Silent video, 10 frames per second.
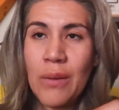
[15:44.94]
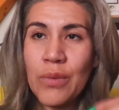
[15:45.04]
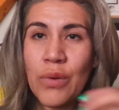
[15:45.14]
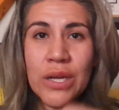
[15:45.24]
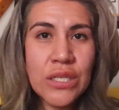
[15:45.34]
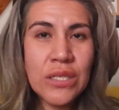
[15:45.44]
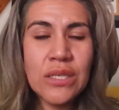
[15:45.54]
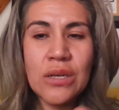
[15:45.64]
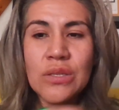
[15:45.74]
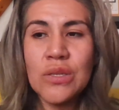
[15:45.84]
Questions
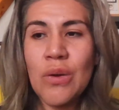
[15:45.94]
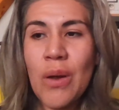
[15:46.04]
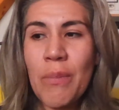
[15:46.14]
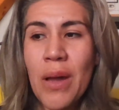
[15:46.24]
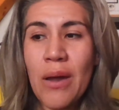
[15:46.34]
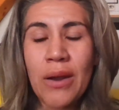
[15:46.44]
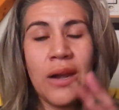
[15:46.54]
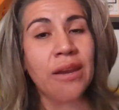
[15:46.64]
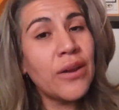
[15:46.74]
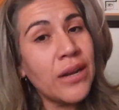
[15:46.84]
also about
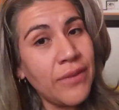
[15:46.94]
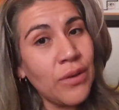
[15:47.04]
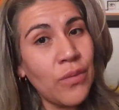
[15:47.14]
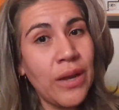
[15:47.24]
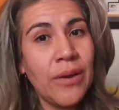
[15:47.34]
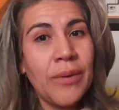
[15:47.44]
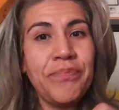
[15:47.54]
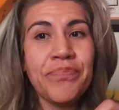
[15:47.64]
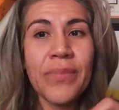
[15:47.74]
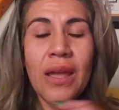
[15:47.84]
your living will,
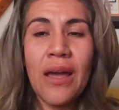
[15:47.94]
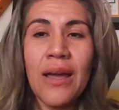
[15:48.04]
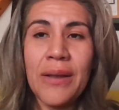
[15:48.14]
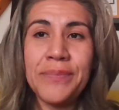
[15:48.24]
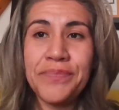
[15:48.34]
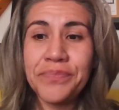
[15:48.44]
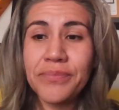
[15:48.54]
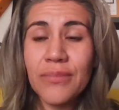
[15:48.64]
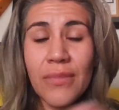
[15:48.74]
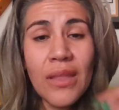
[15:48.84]

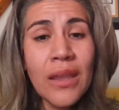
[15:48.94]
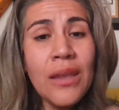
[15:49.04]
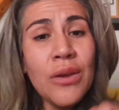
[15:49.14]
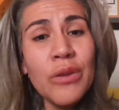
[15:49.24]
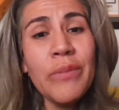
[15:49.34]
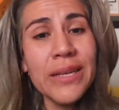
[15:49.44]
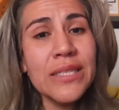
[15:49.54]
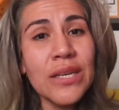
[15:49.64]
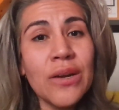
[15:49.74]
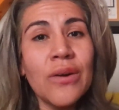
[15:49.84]
here in
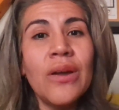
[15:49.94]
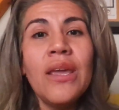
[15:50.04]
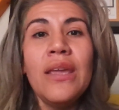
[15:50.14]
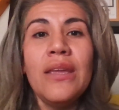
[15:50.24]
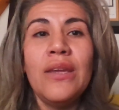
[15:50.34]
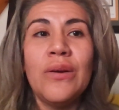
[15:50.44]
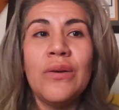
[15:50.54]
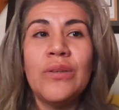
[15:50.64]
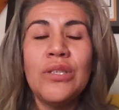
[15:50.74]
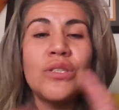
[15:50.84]
Mexico,
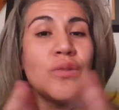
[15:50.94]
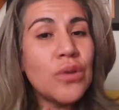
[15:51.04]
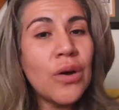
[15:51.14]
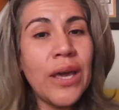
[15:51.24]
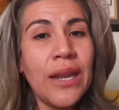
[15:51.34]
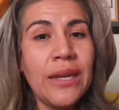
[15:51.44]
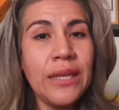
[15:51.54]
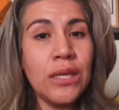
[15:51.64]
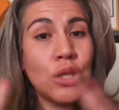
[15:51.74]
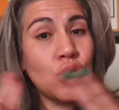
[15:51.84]
you do go ahead and
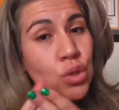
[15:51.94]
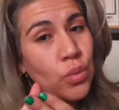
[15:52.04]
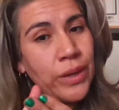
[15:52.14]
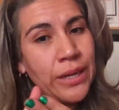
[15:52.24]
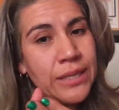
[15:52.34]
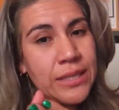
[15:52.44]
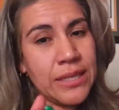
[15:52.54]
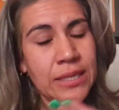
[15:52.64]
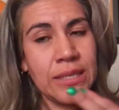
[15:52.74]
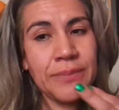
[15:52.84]
need 2
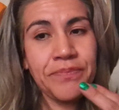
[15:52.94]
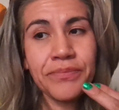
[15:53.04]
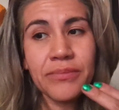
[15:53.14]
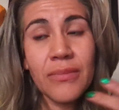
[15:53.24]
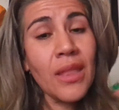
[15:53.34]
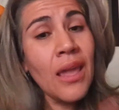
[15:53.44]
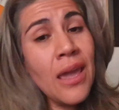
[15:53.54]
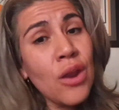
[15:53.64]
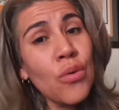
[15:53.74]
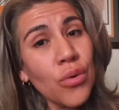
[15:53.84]
witnesses
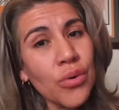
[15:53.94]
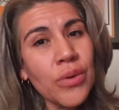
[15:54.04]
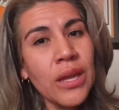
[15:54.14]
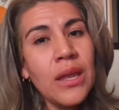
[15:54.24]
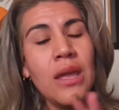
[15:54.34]
and a notary,